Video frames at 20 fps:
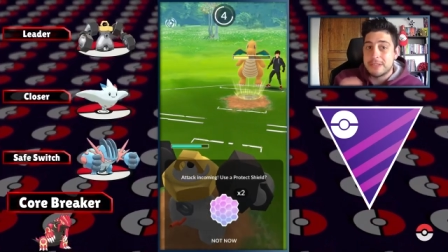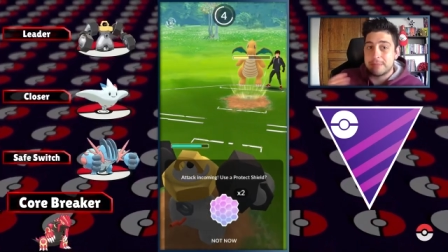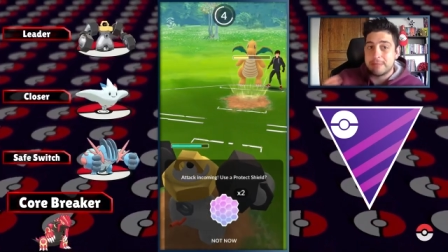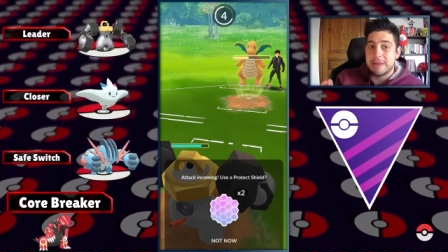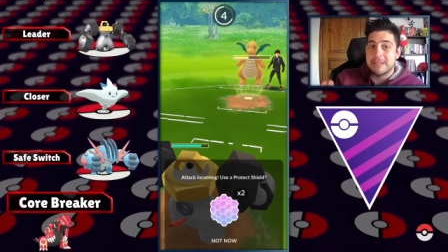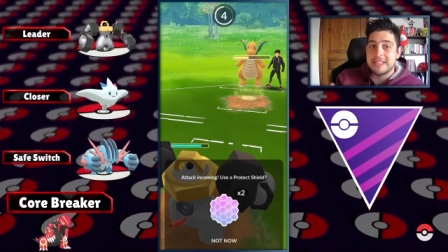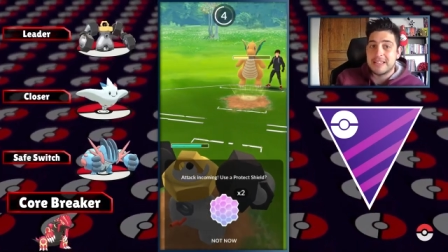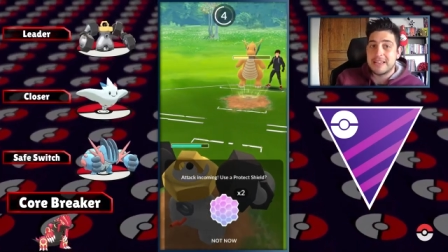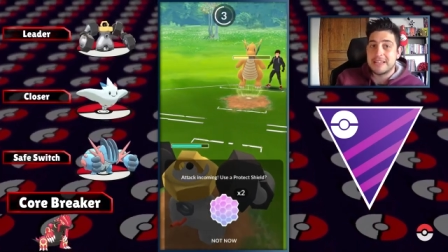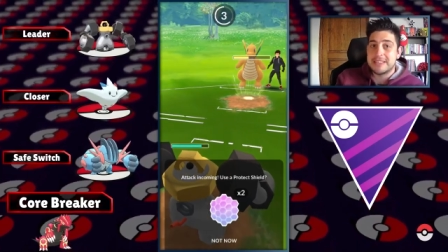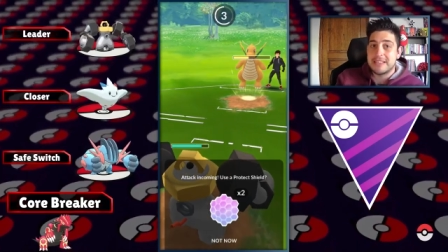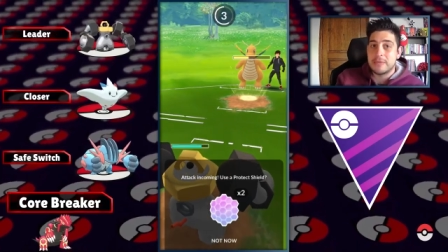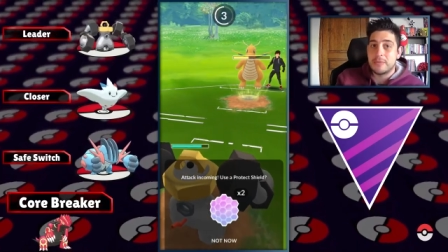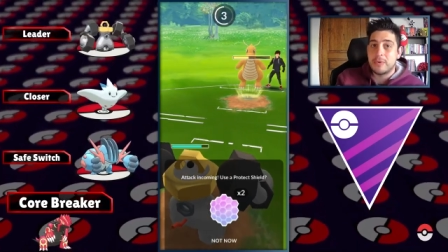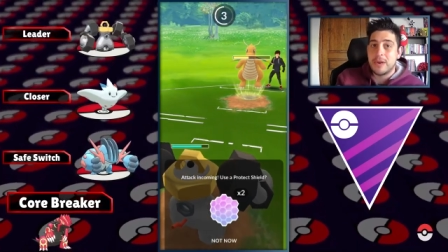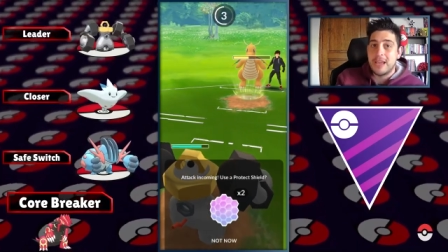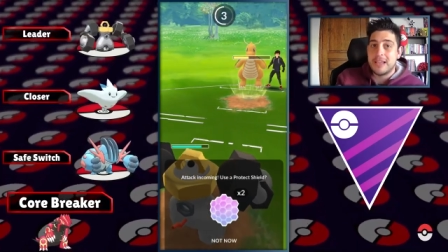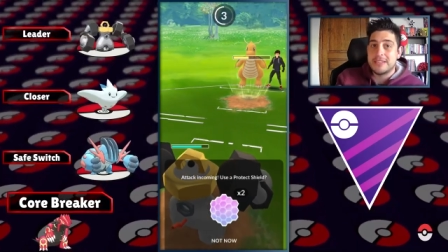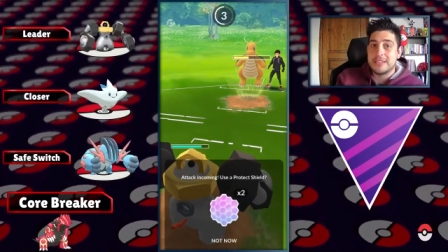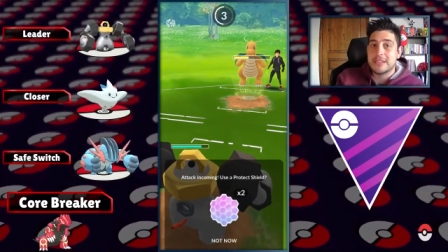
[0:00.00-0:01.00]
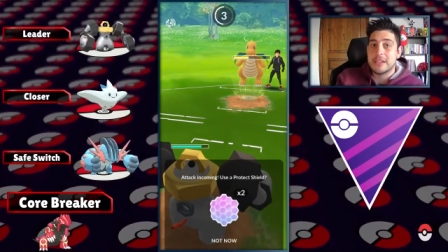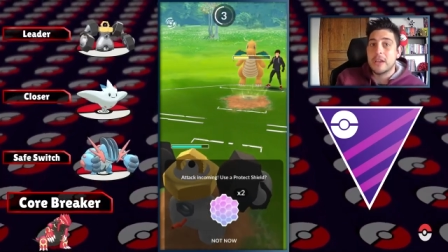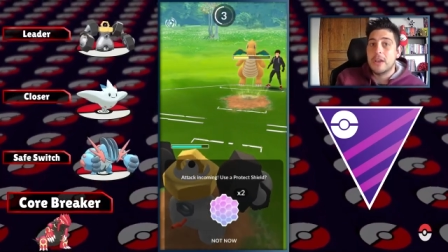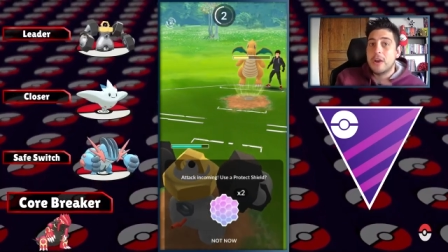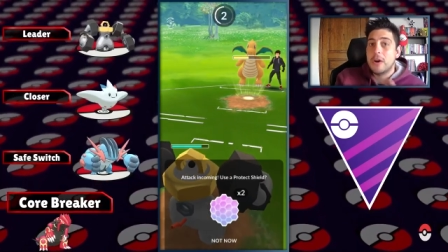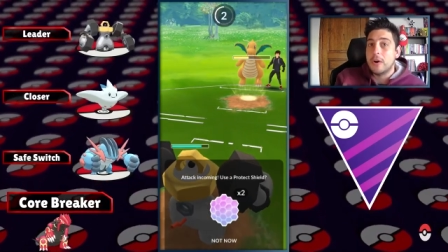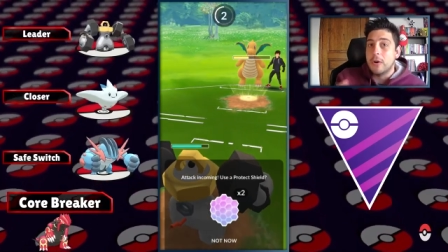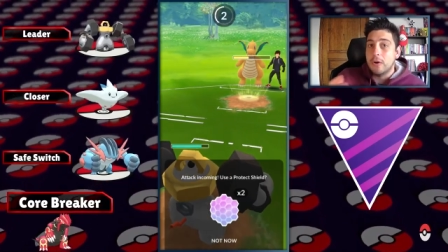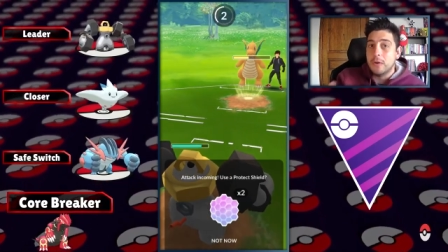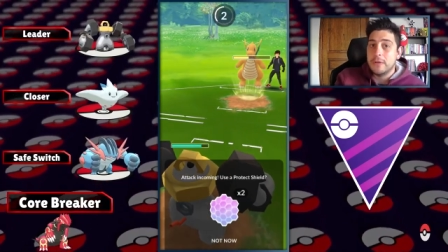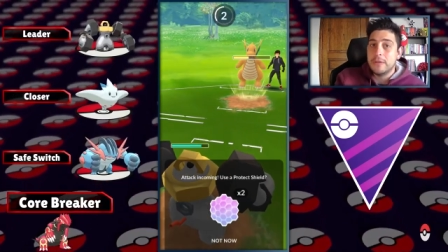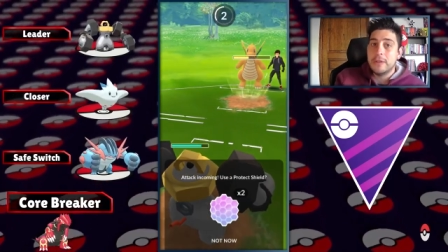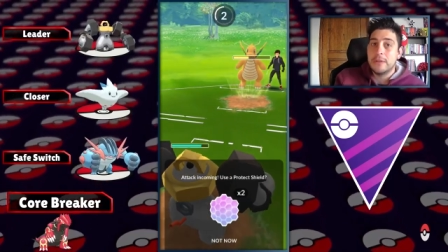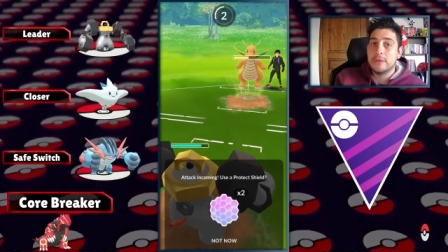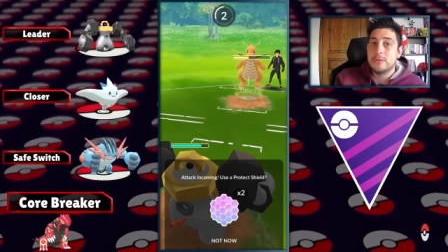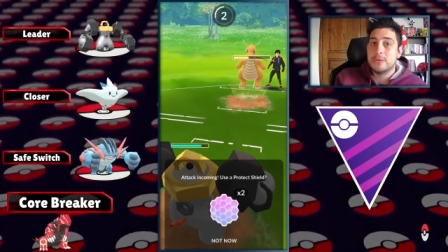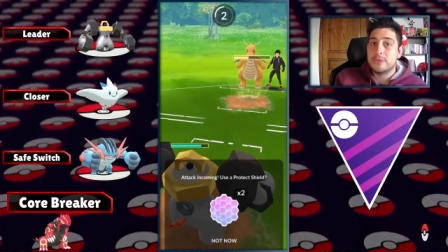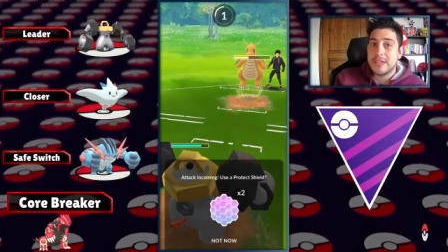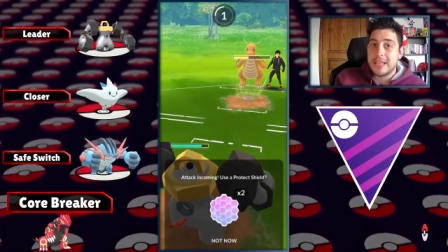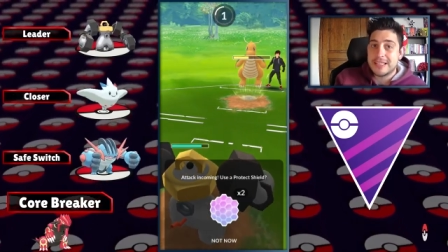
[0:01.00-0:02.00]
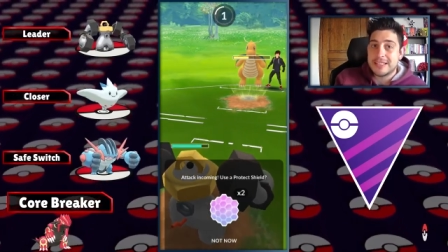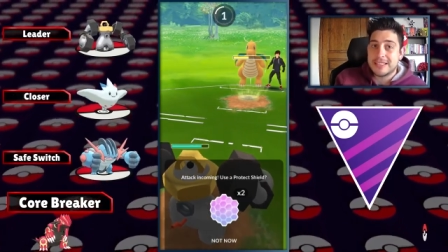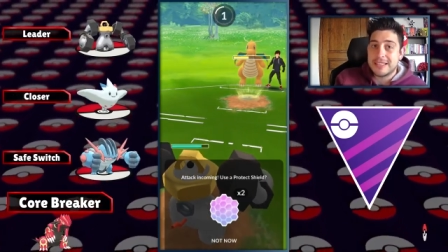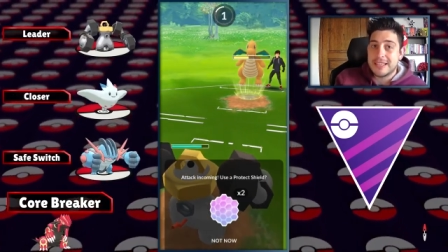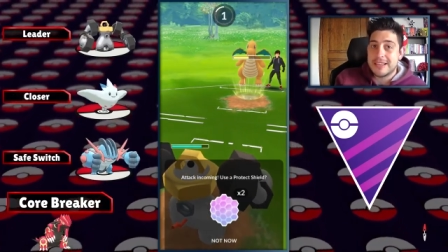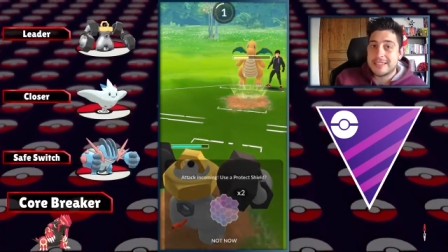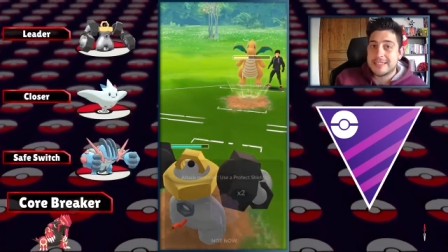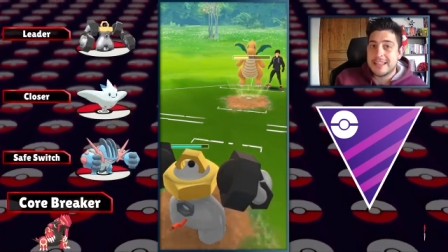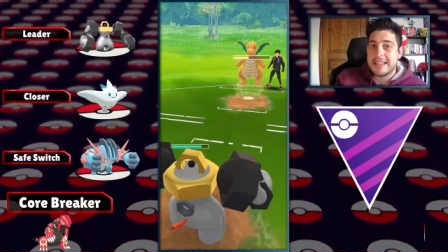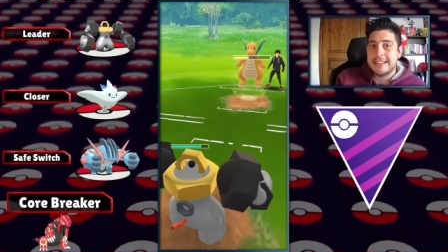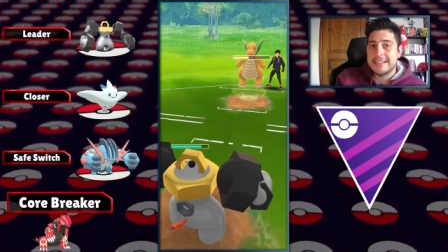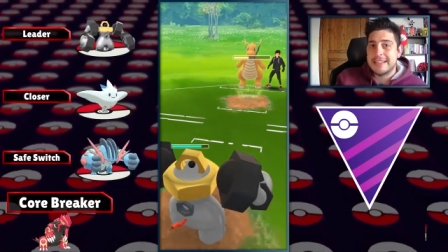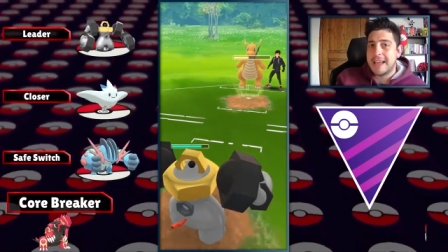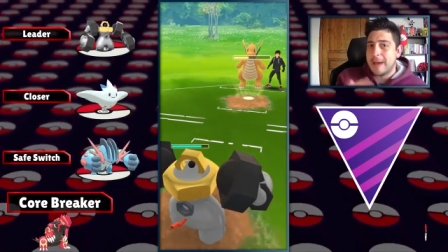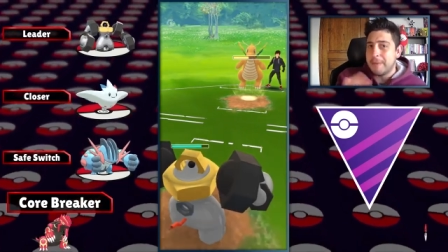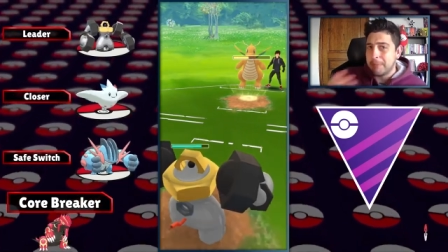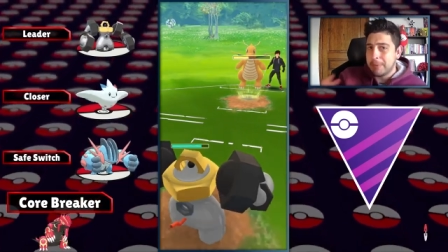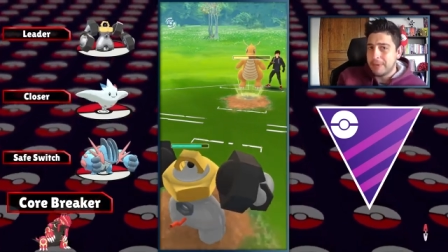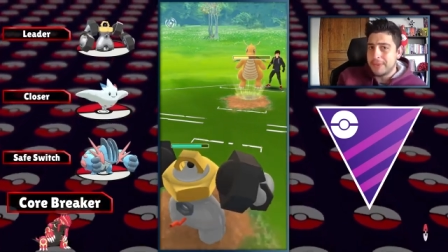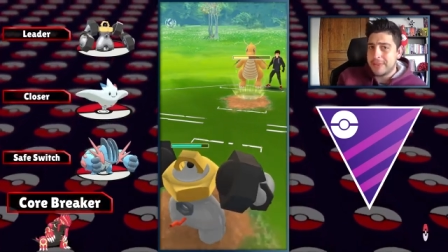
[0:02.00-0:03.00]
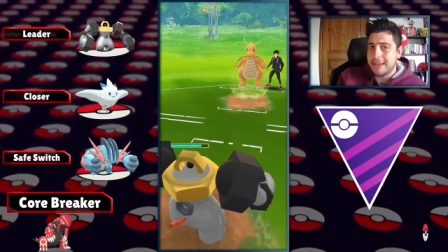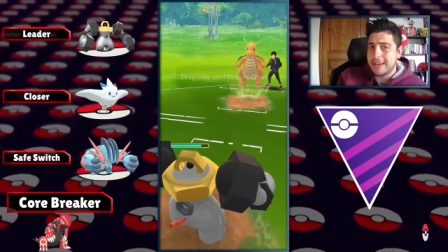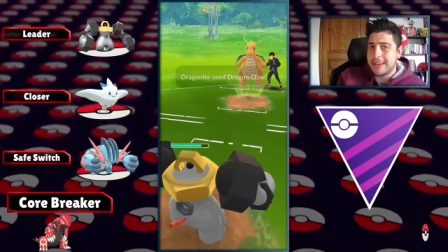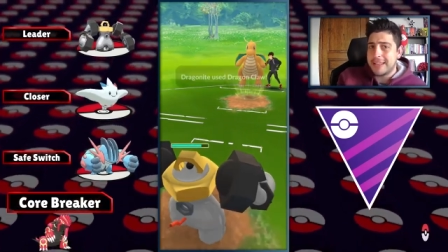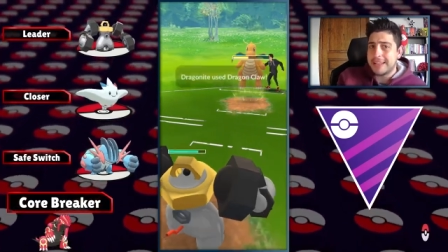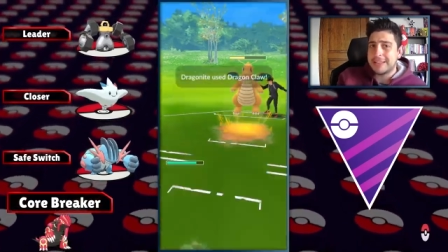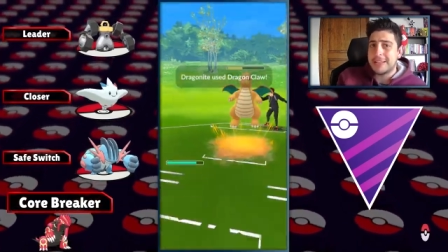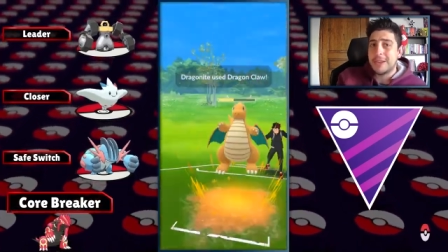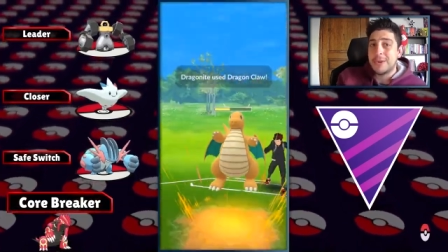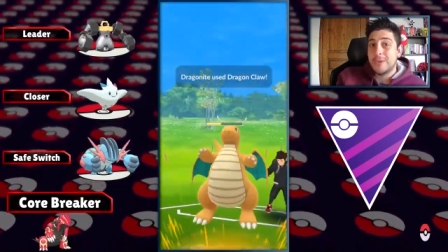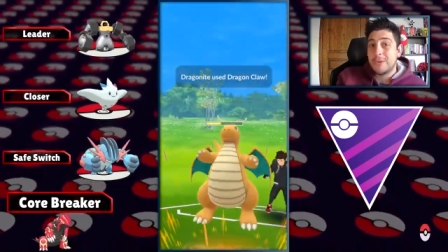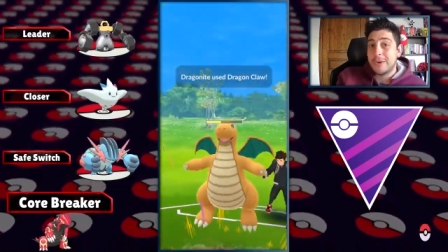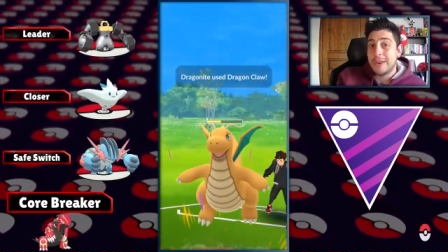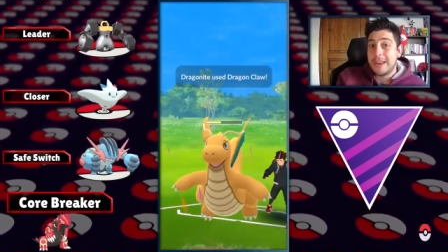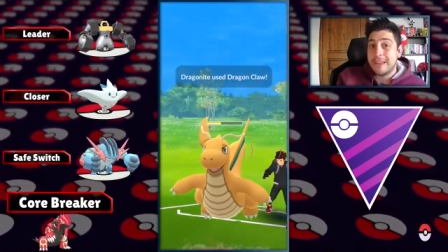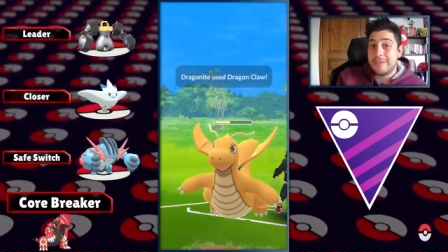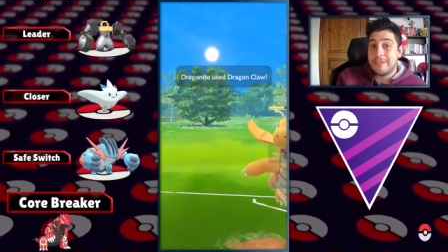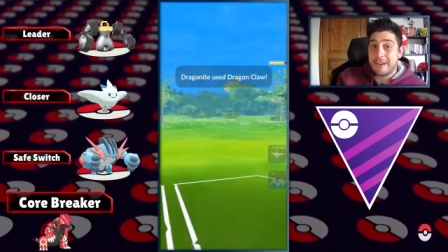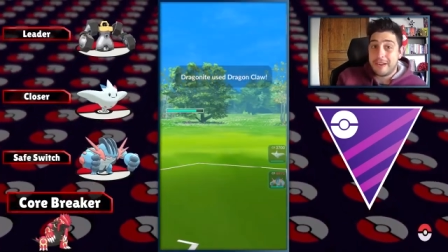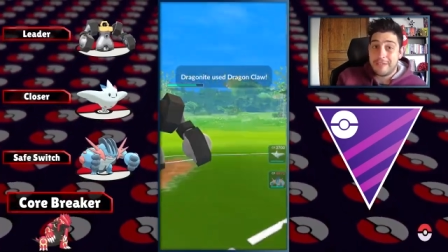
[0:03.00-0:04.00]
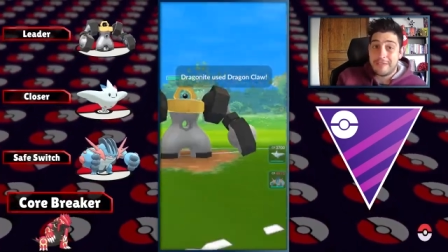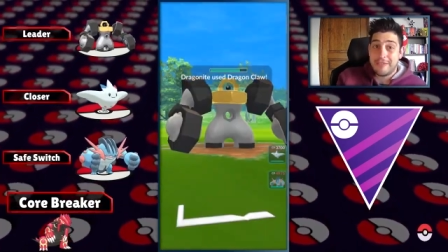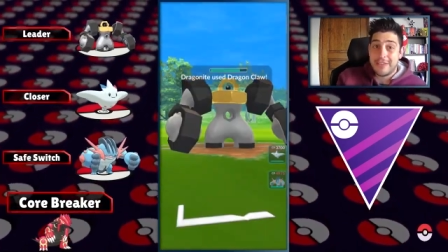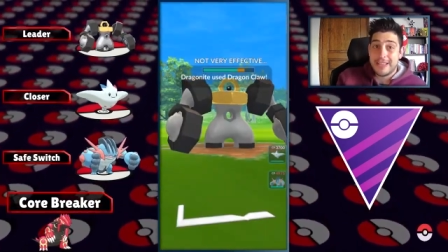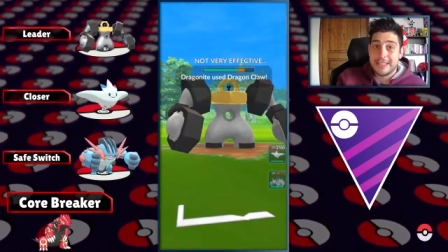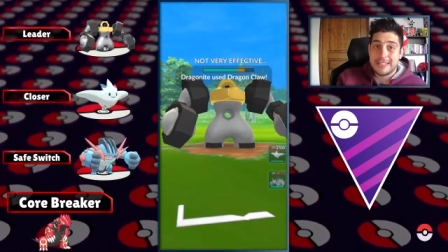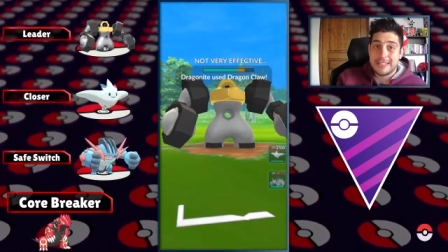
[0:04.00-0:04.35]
especially surprising all those Zacians and up on the lead whenever I face